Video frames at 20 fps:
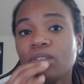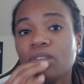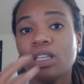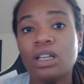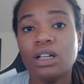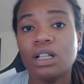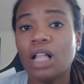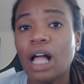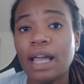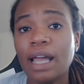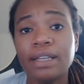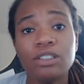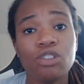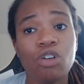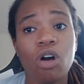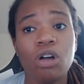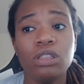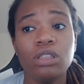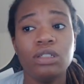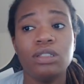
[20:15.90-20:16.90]
clients
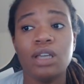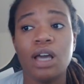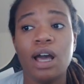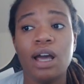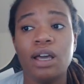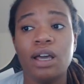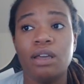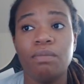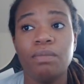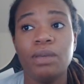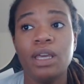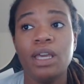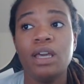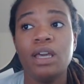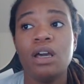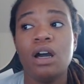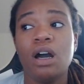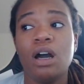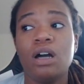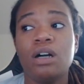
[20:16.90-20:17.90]
all the time.
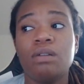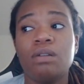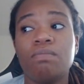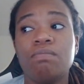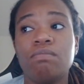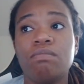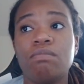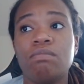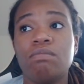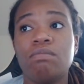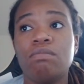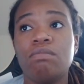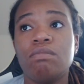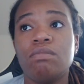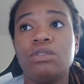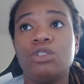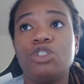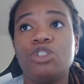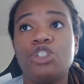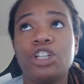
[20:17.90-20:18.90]

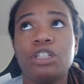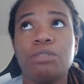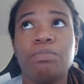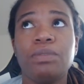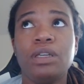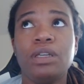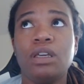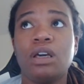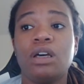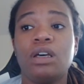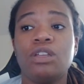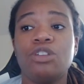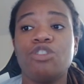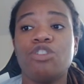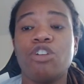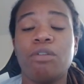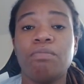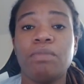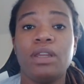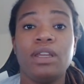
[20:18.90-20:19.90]
Just because
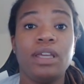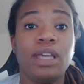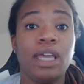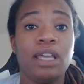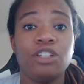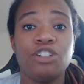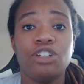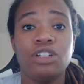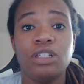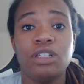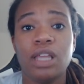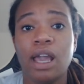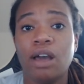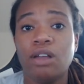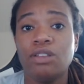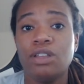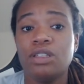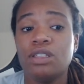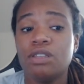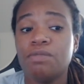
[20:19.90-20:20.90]
you're on medication
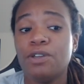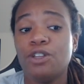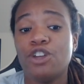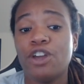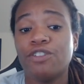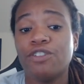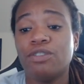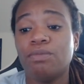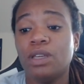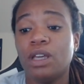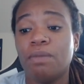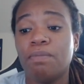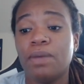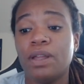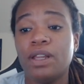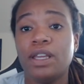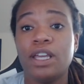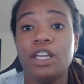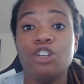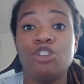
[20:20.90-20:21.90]
now doesn't mean you have to be on
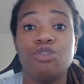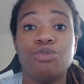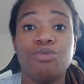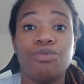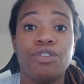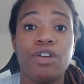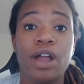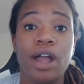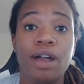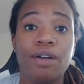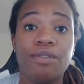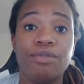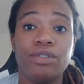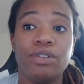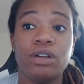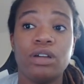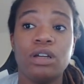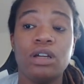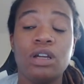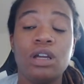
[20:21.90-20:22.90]
medication
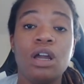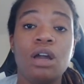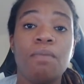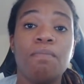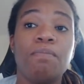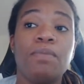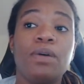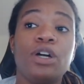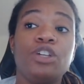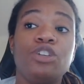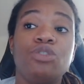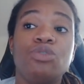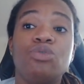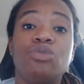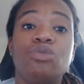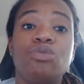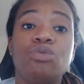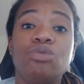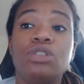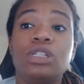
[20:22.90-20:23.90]
forever, but you
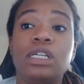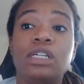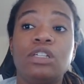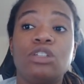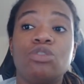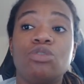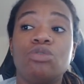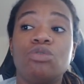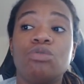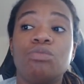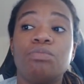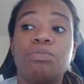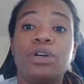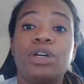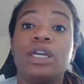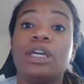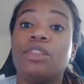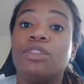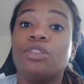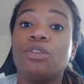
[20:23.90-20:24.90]
do need to
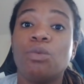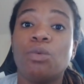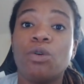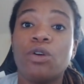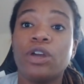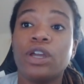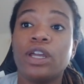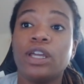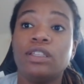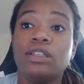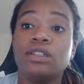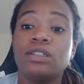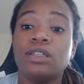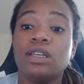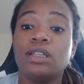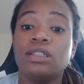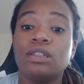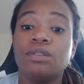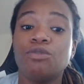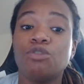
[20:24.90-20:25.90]
put in the work in the
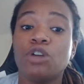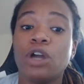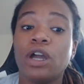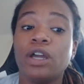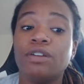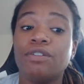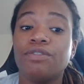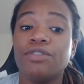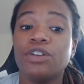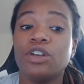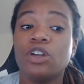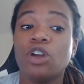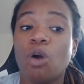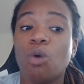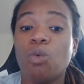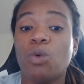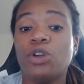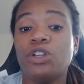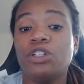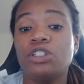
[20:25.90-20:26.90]
sense of trying to figure
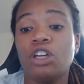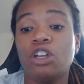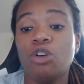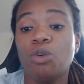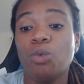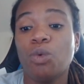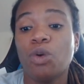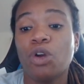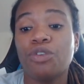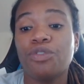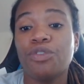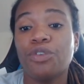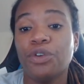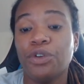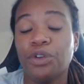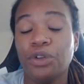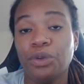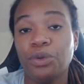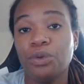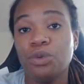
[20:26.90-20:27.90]
out what is going to work for
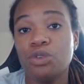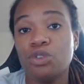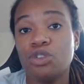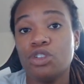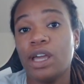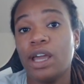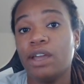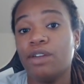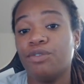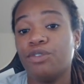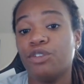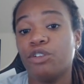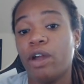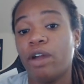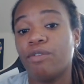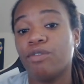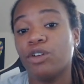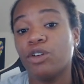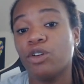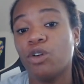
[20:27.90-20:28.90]
you, so that if you're
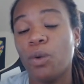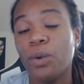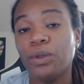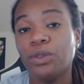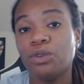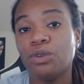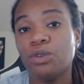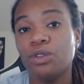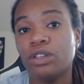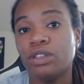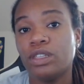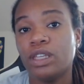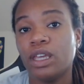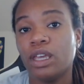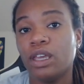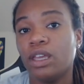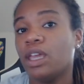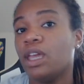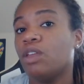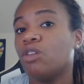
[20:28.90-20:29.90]
ever going through this
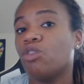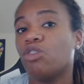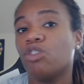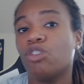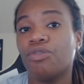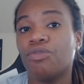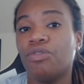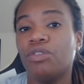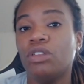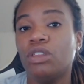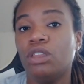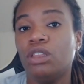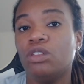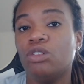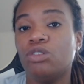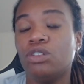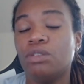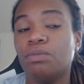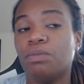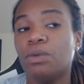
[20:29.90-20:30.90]
thing again or you're feeling
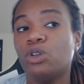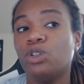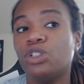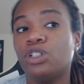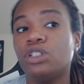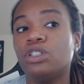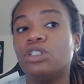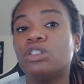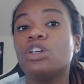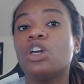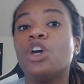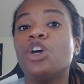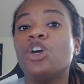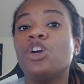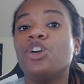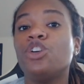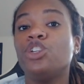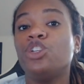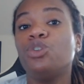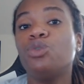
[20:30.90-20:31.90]
those emotions,
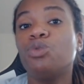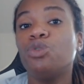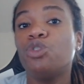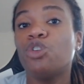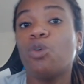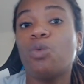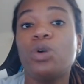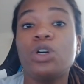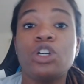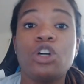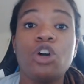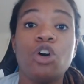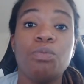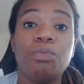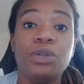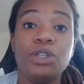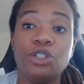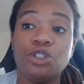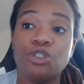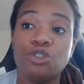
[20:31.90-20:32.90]
you know what
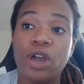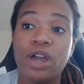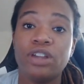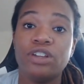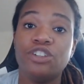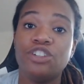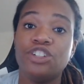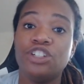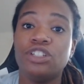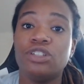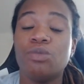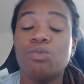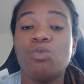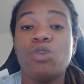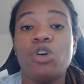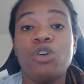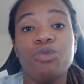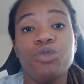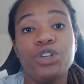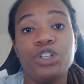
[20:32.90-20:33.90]
coping strategies and
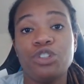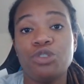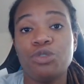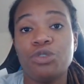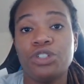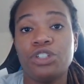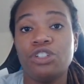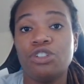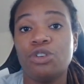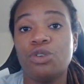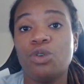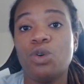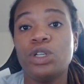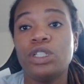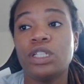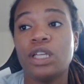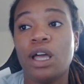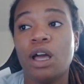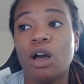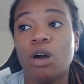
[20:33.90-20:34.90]
what resources are going
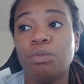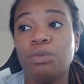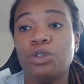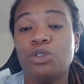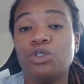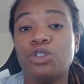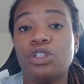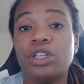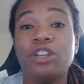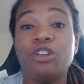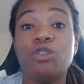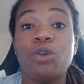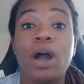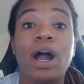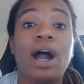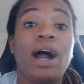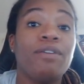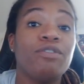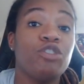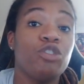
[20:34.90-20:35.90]
to help you, so that you don't
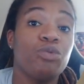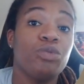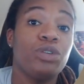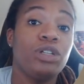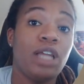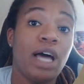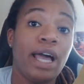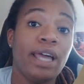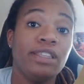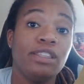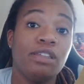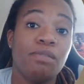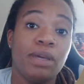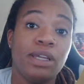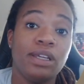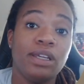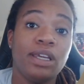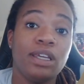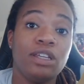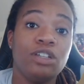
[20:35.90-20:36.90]
have to rely on the
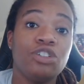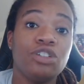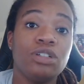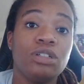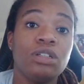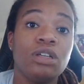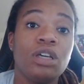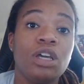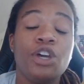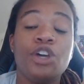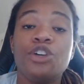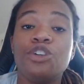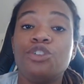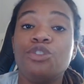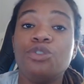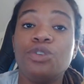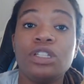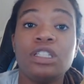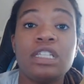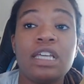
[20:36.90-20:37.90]
medication.
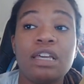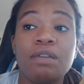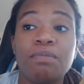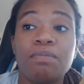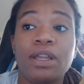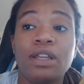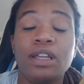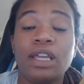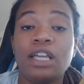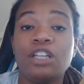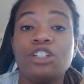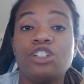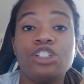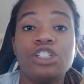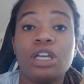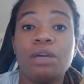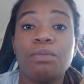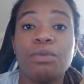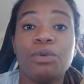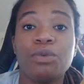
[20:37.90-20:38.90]
You can take medication
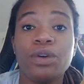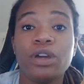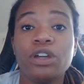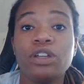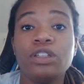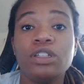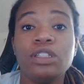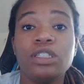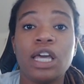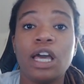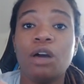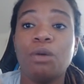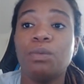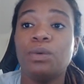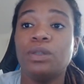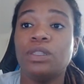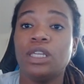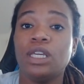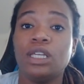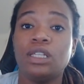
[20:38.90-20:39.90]
temporarily to help
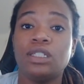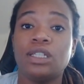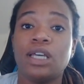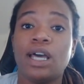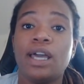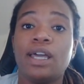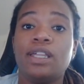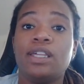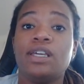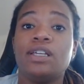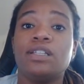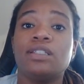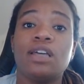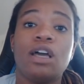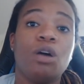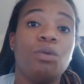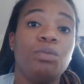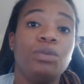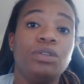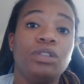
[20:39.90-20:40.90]
with the anxiety and to
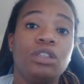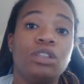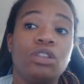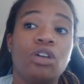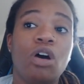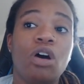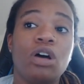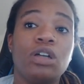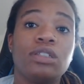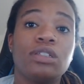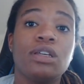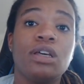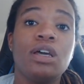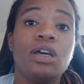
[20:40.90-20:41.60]
help with the thoughts,